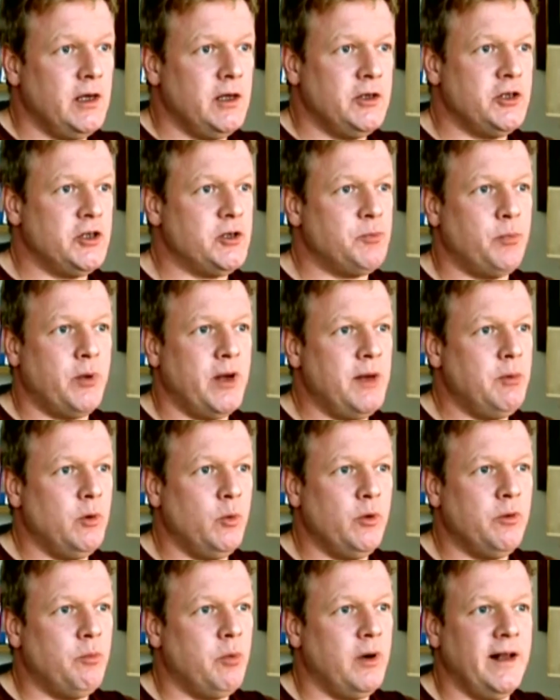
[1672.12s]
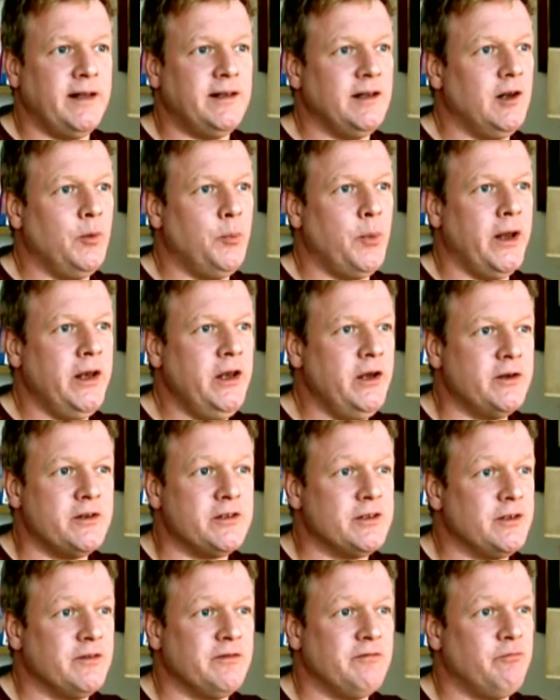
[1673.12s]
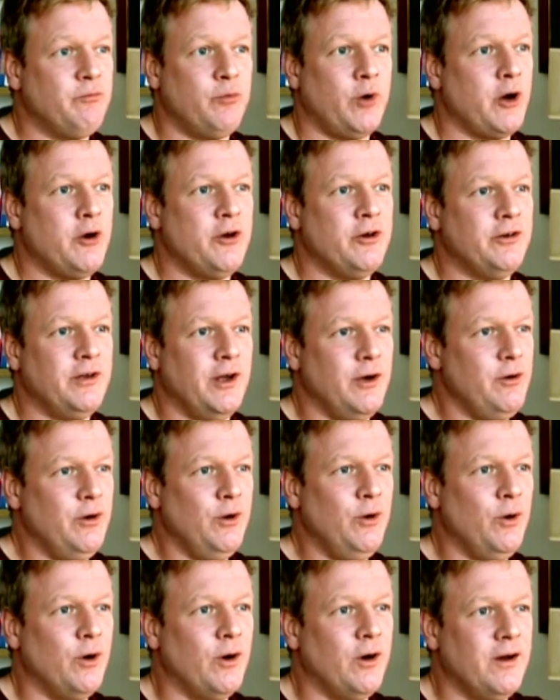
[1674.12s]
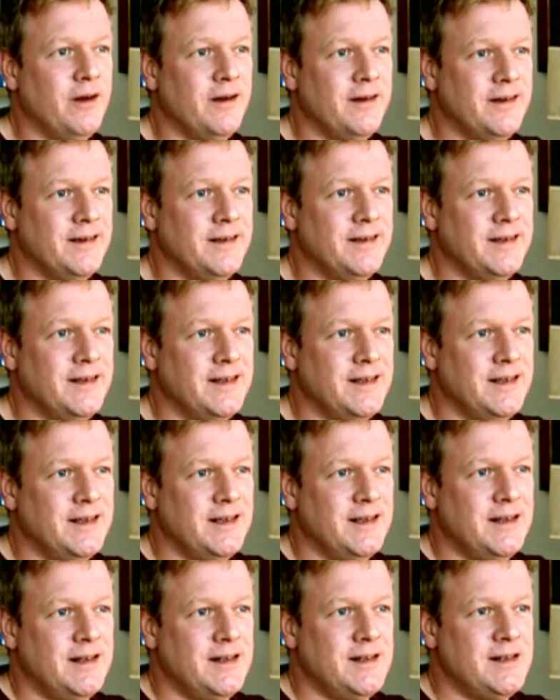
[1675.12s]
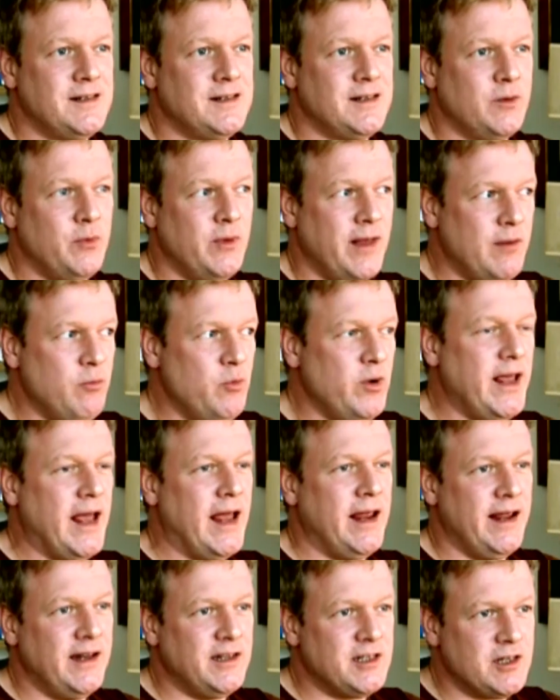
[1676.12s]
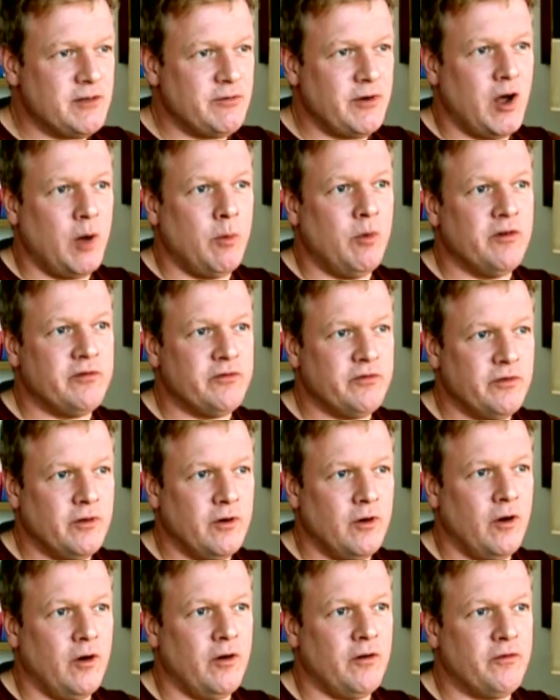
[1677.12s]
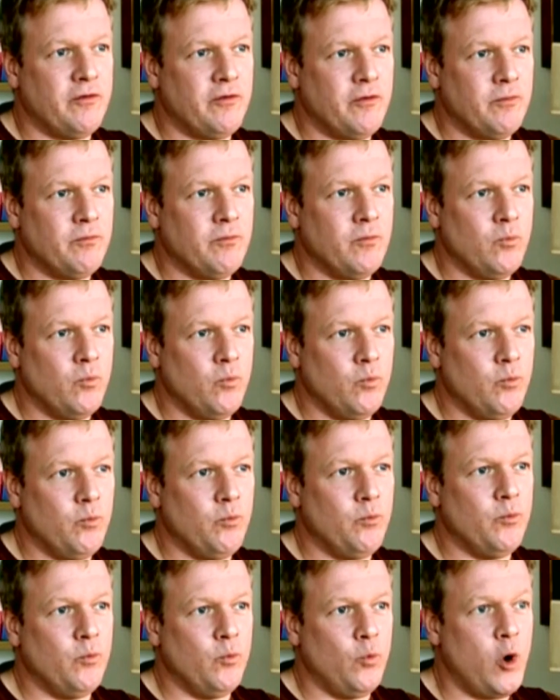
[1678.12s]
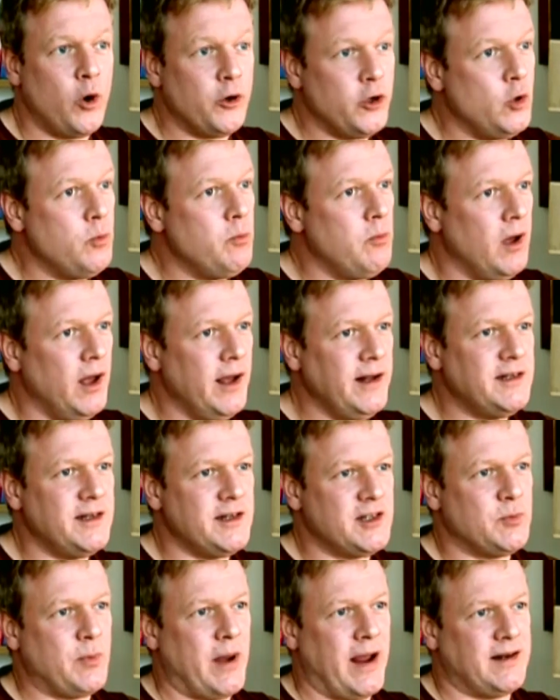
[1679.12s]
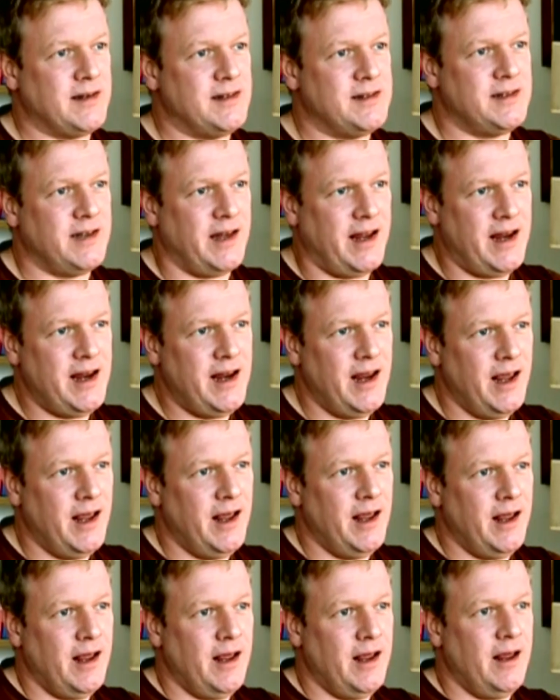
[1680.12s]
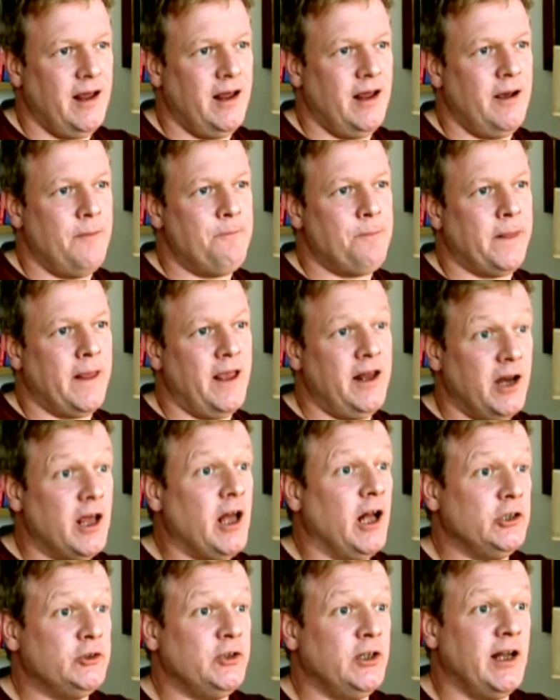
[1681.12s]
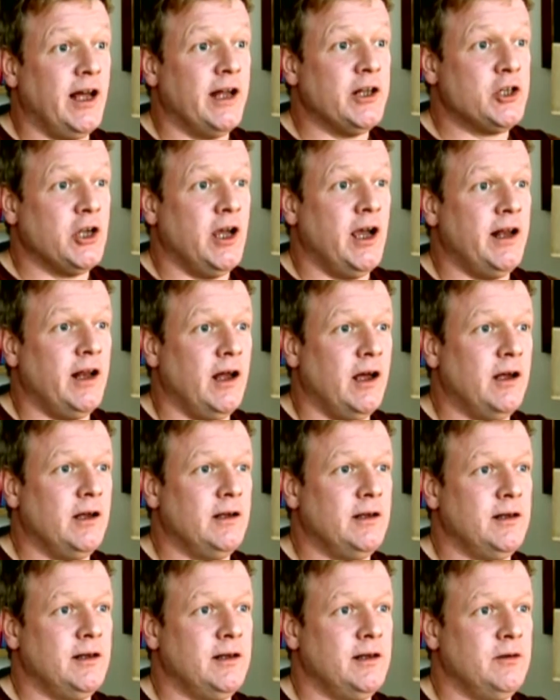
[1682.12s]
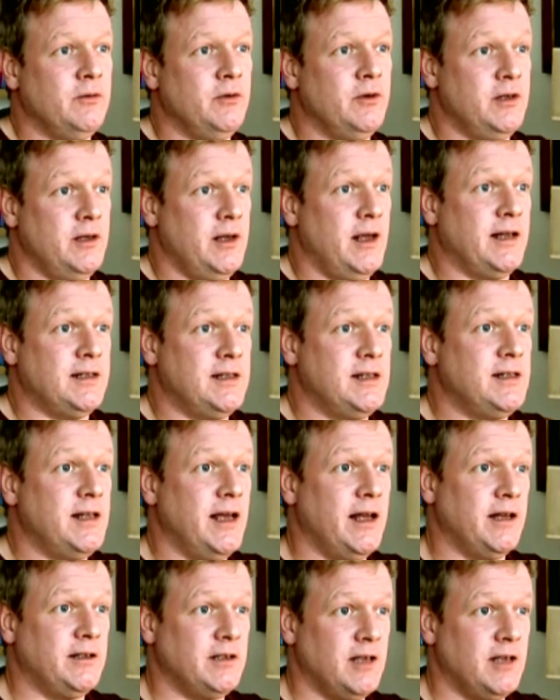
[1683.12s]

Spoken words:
just people with political opinions who've broken no law. So then we're getting into the realm of what you might expect to see in a country like China, with, as I said, a